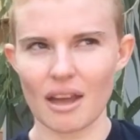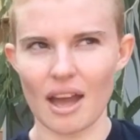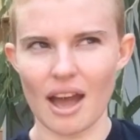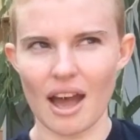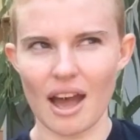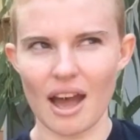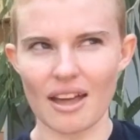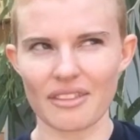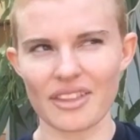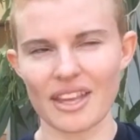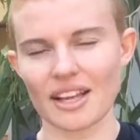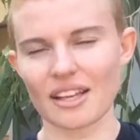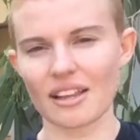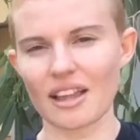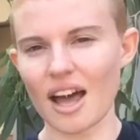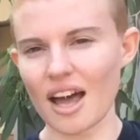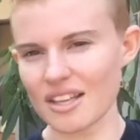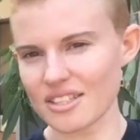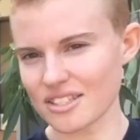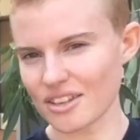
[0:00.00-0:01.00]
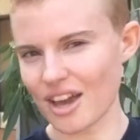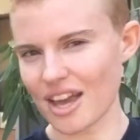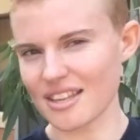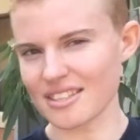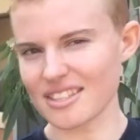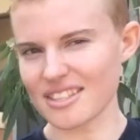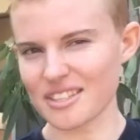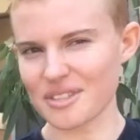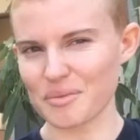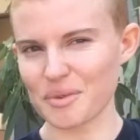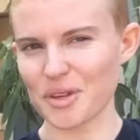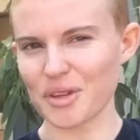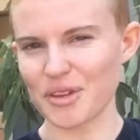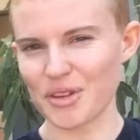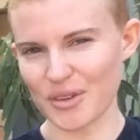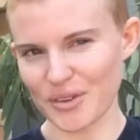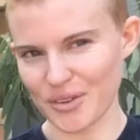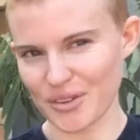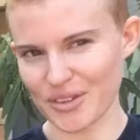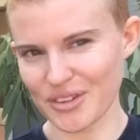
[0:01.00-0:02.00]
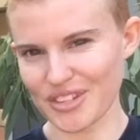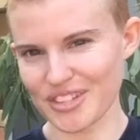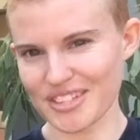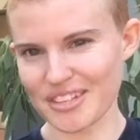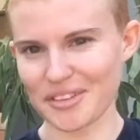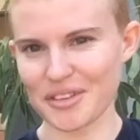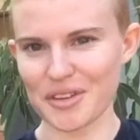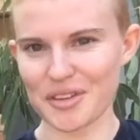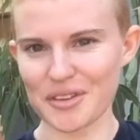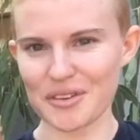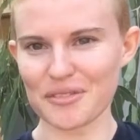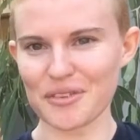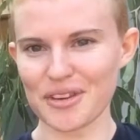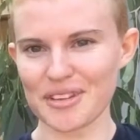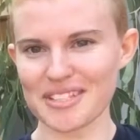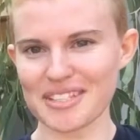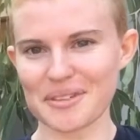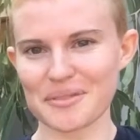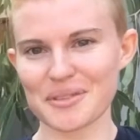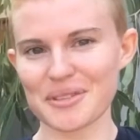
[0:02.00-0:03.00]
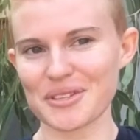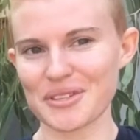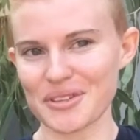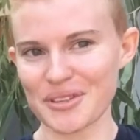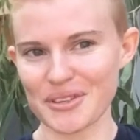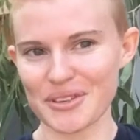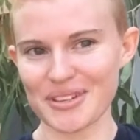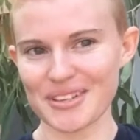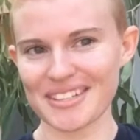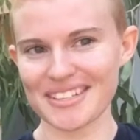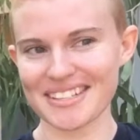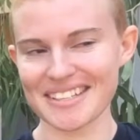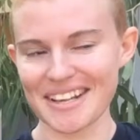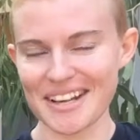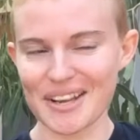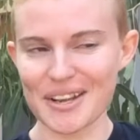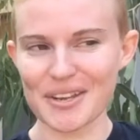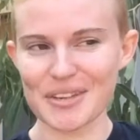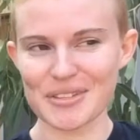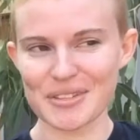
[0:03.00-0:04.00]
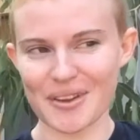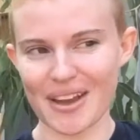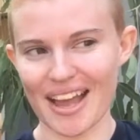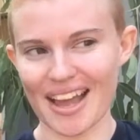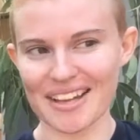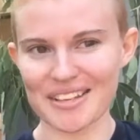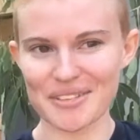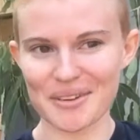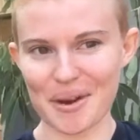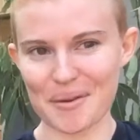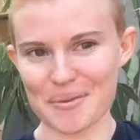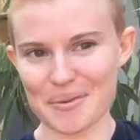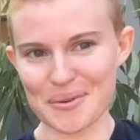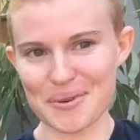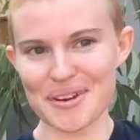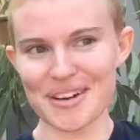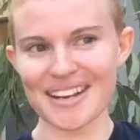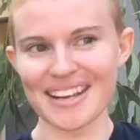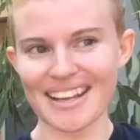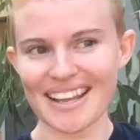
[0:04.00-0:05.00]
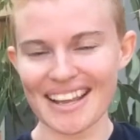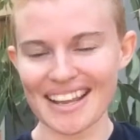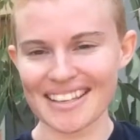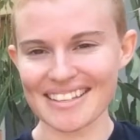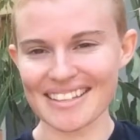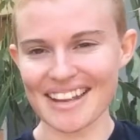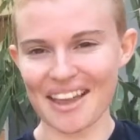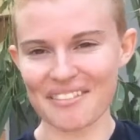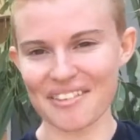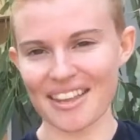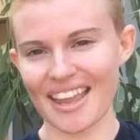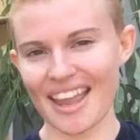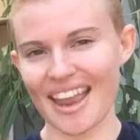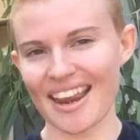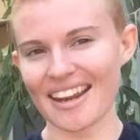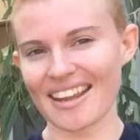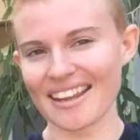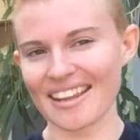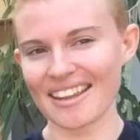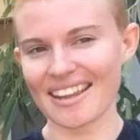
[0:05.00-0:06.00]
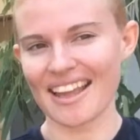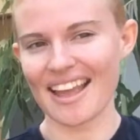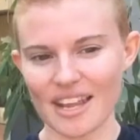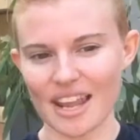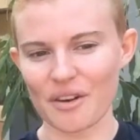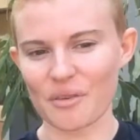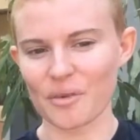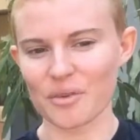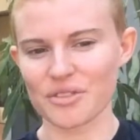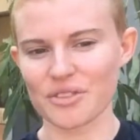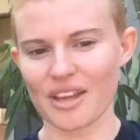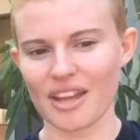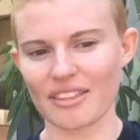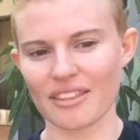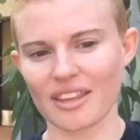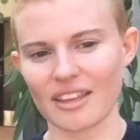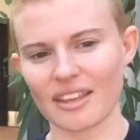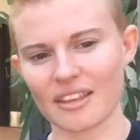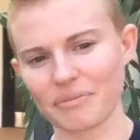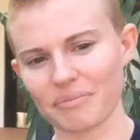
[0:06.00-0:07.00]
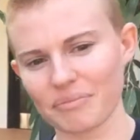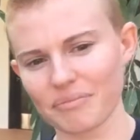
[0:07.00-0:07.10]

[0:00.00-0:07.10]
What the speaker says: their class sizes were huge and the university was huge, so I had trouble navigating. And also I think